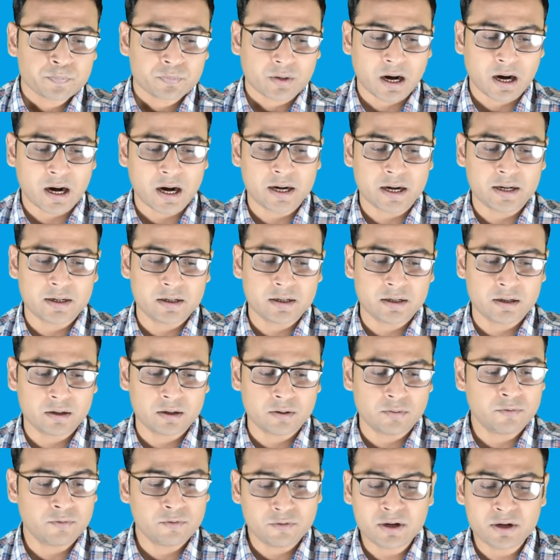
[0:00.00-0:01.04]
And
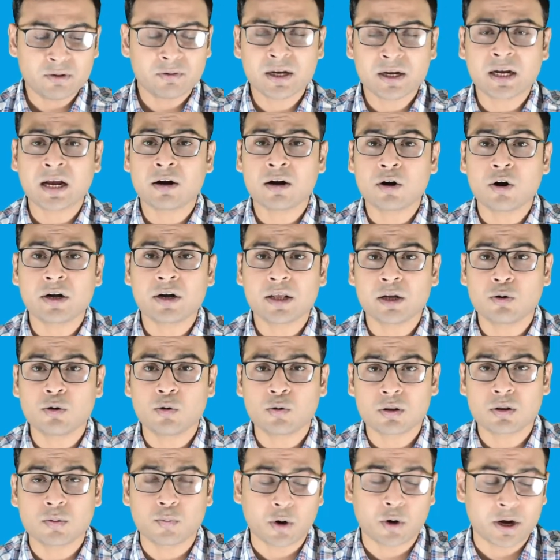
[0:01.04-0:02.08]
we cannot ignore
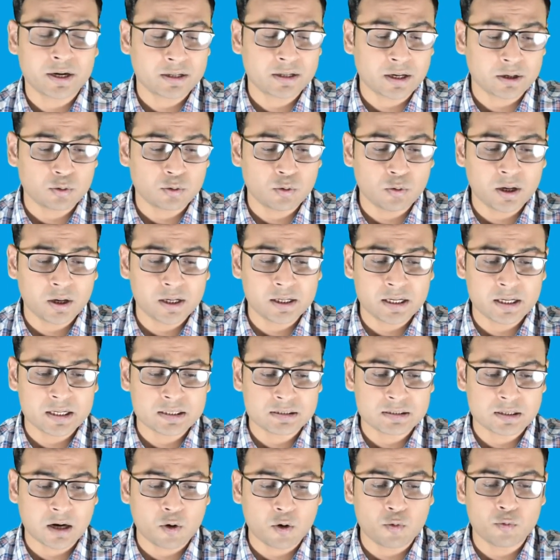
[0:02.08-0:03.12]
the point that Google is
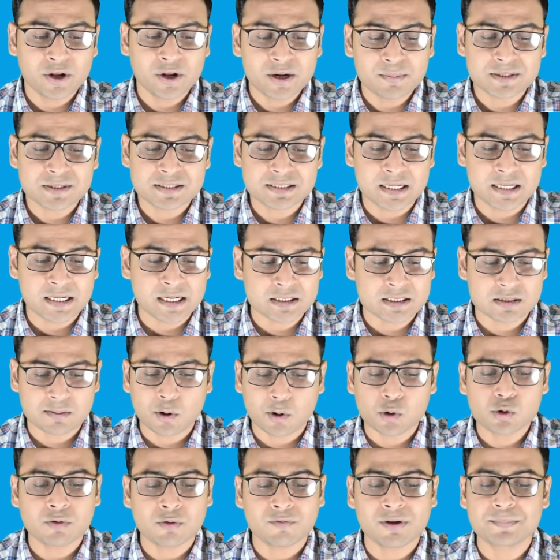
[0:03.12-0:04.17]
now very much serious
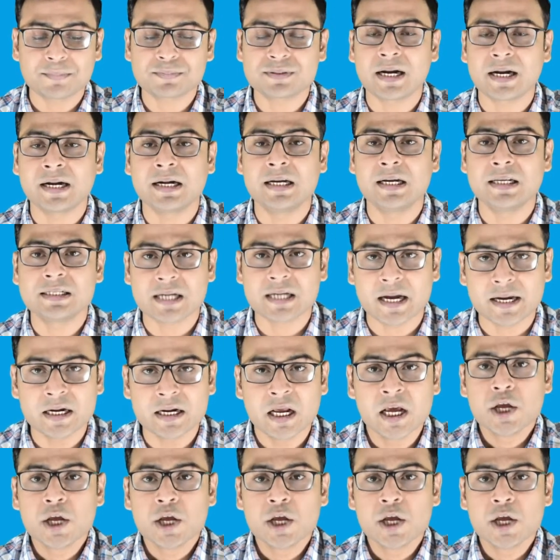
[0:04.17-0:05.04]
about the website design.